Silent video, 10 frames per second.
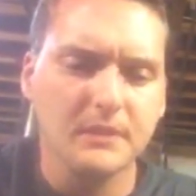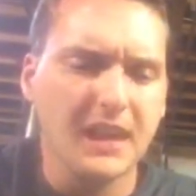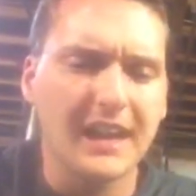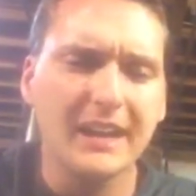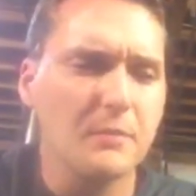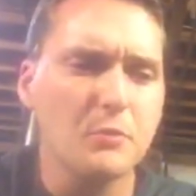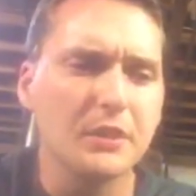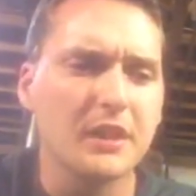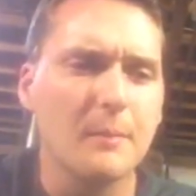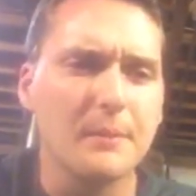I can't remember what
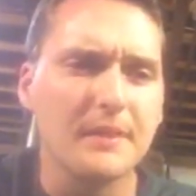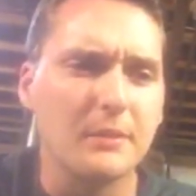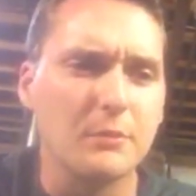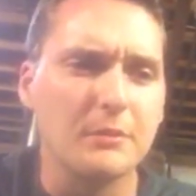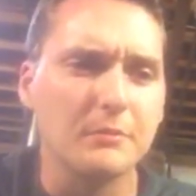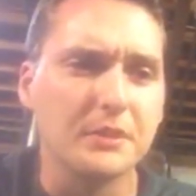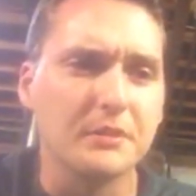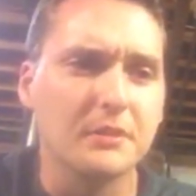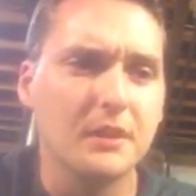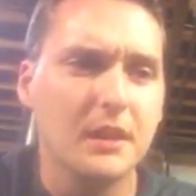company they went
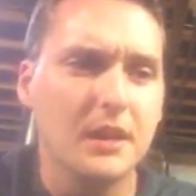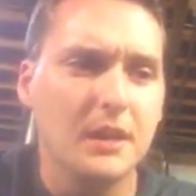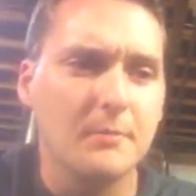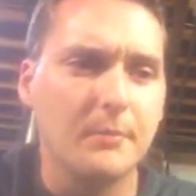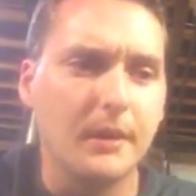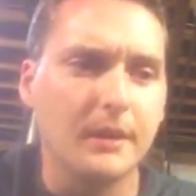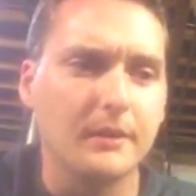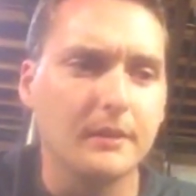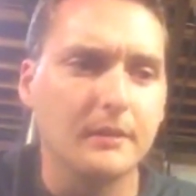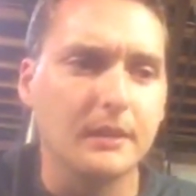with, but
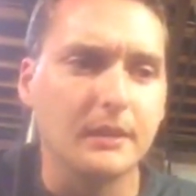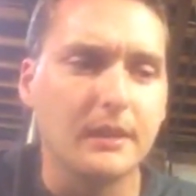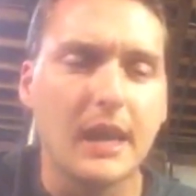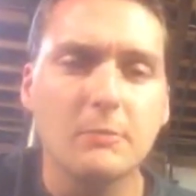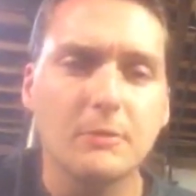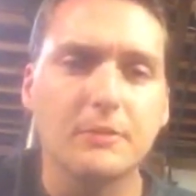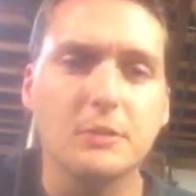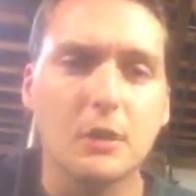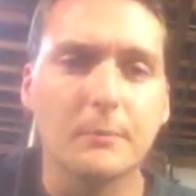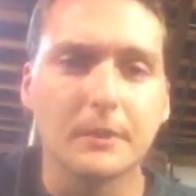it came with new
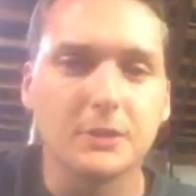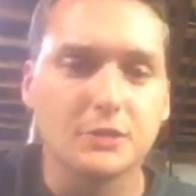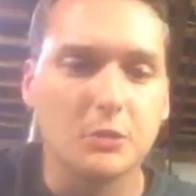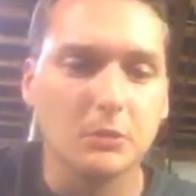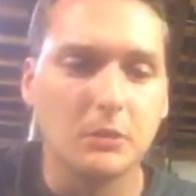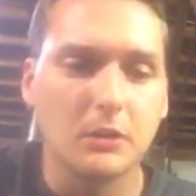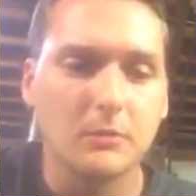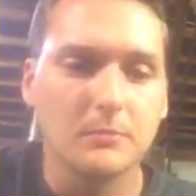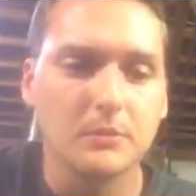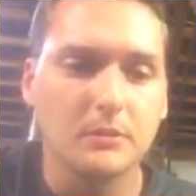upper control
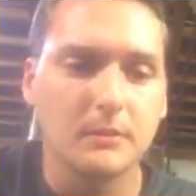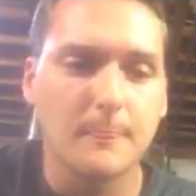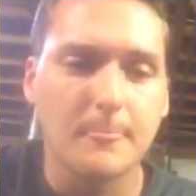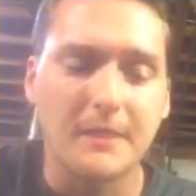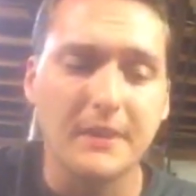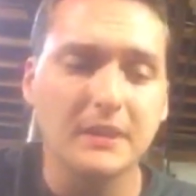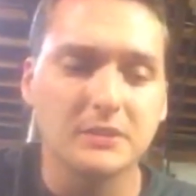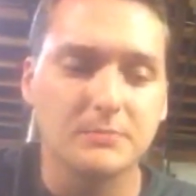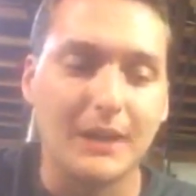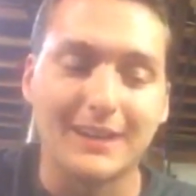arms. I think
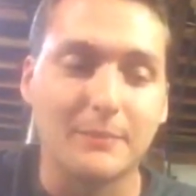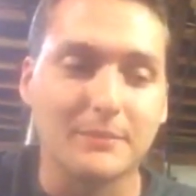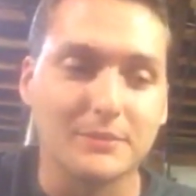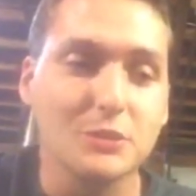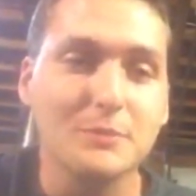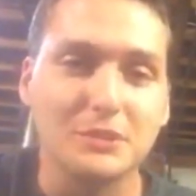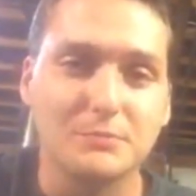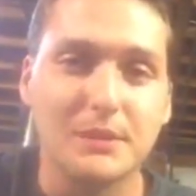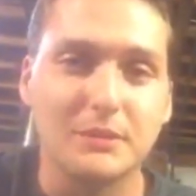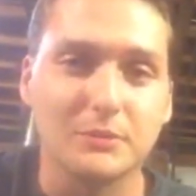I'm assuming
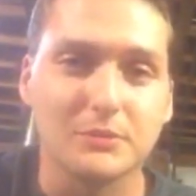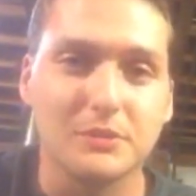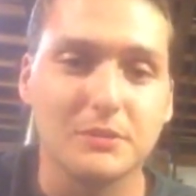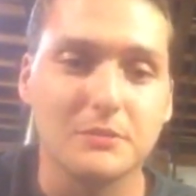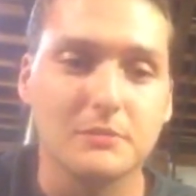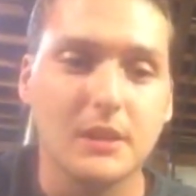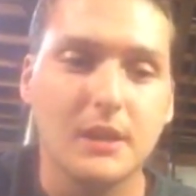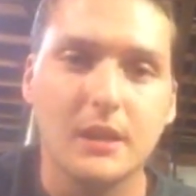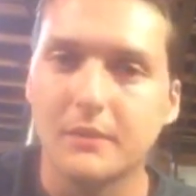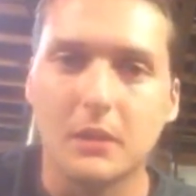spindles too,
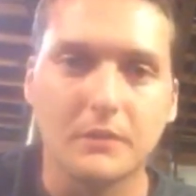then all the